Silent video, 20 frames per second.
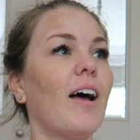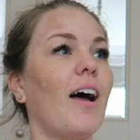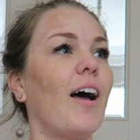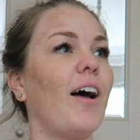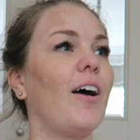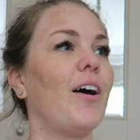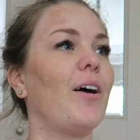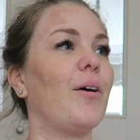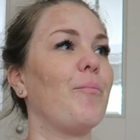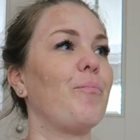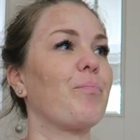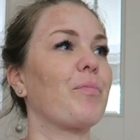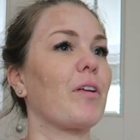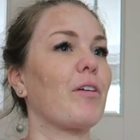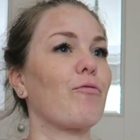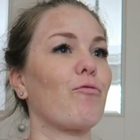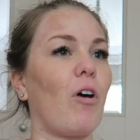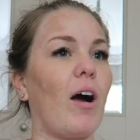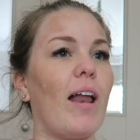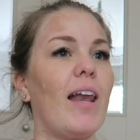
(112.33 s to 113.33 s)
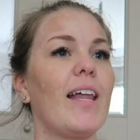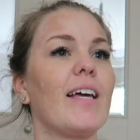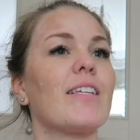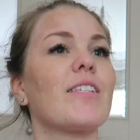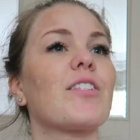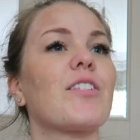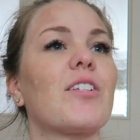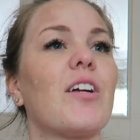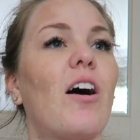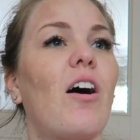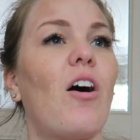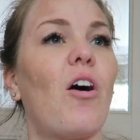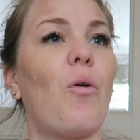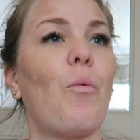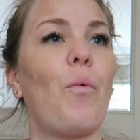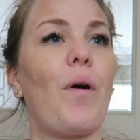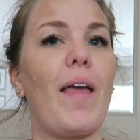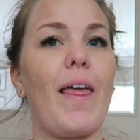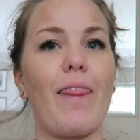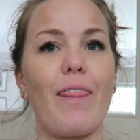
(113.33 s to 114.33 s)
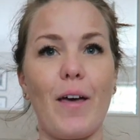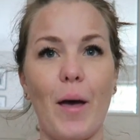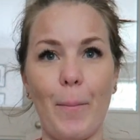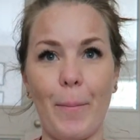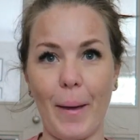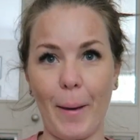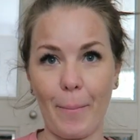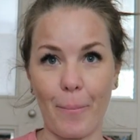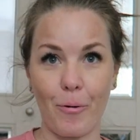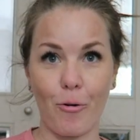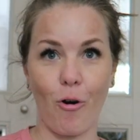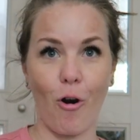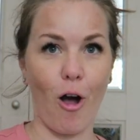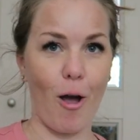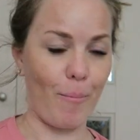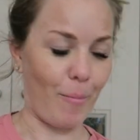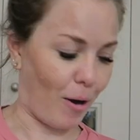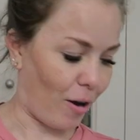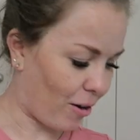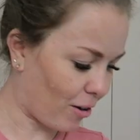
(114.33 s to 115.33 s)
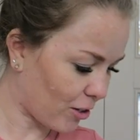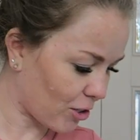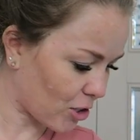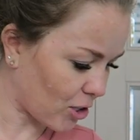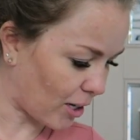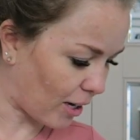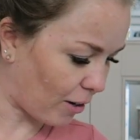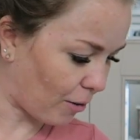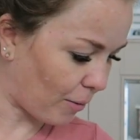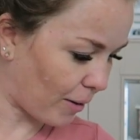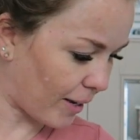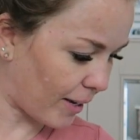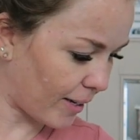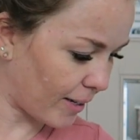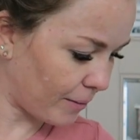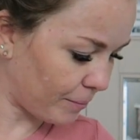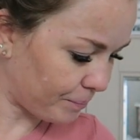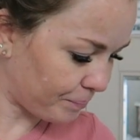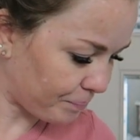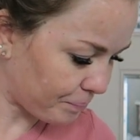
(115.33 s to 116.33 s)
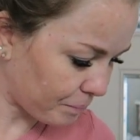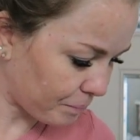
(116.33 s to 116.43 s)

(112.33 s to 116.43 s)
Right, let's start with a bit of Primark, shall we?